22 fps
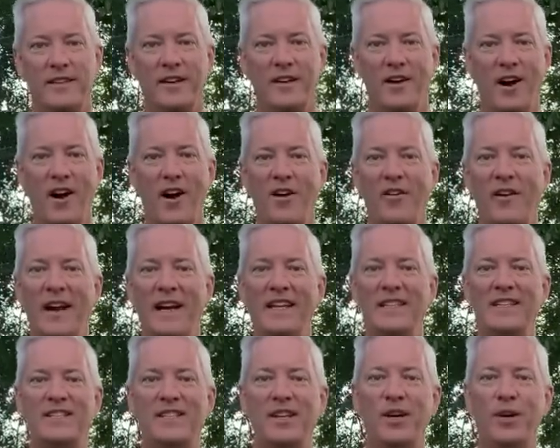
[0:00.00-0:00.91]
All right,
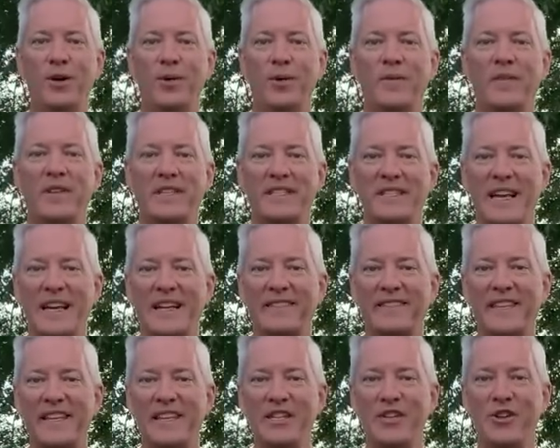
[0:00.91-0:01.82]
so the second
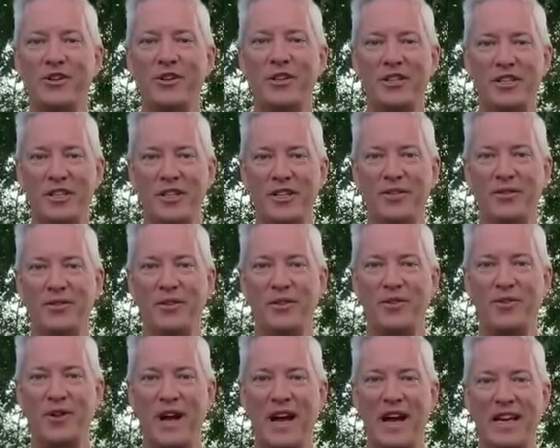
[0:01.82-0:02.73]
thing you can do to
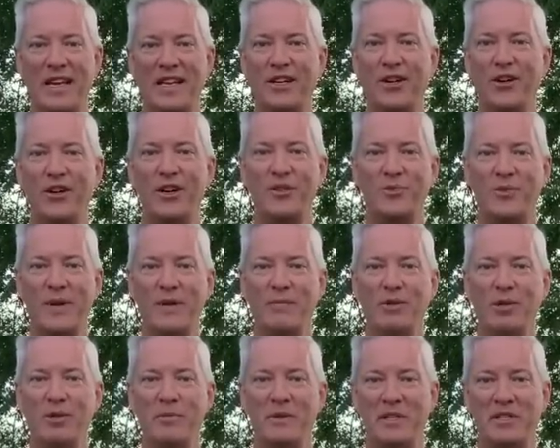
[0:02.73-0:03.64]
try and encourage
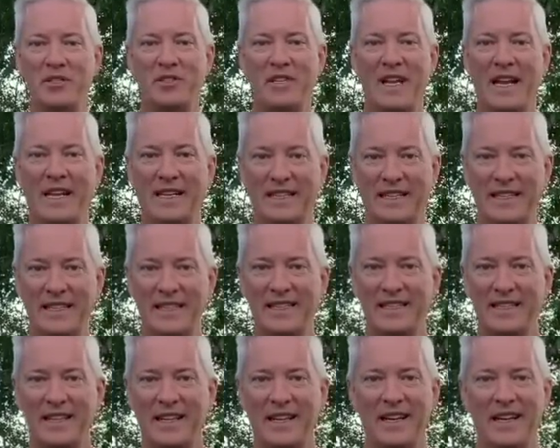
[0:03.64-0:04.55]
rebloom is your
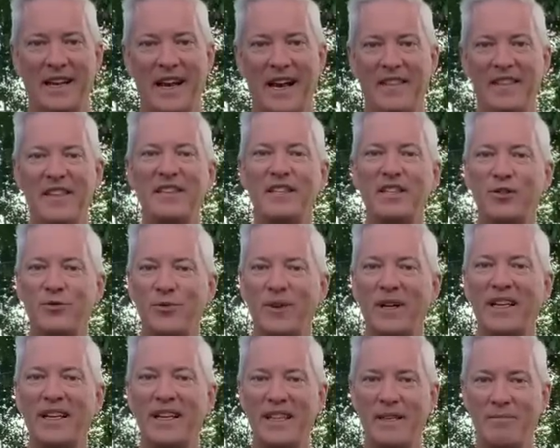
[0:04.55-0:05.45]
daylilies, and this is
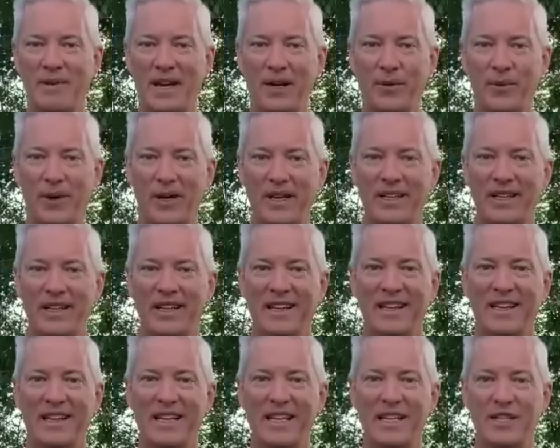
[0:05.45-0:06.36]
really the big one,
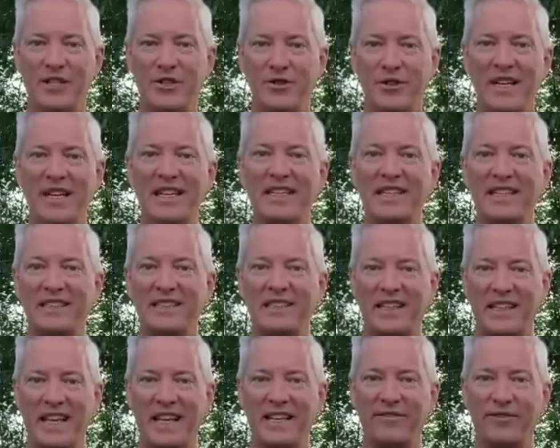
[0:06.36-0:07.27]
is you need to
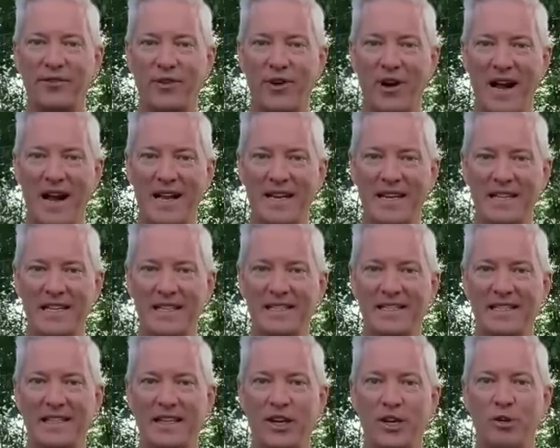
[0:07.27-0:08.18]
select
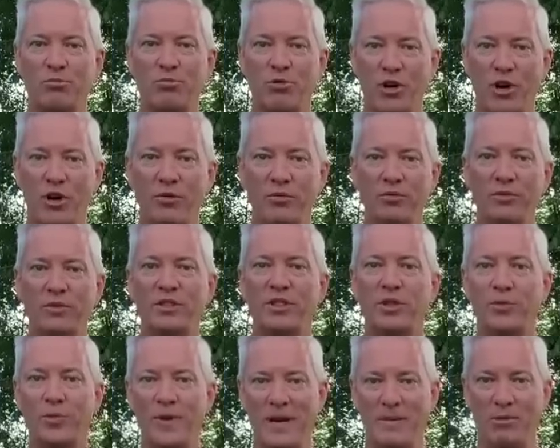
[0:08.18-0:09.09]
varieties that are prone
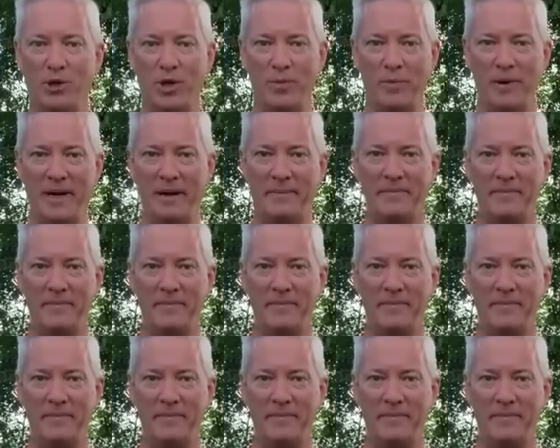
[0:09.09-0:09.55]
to reblooming.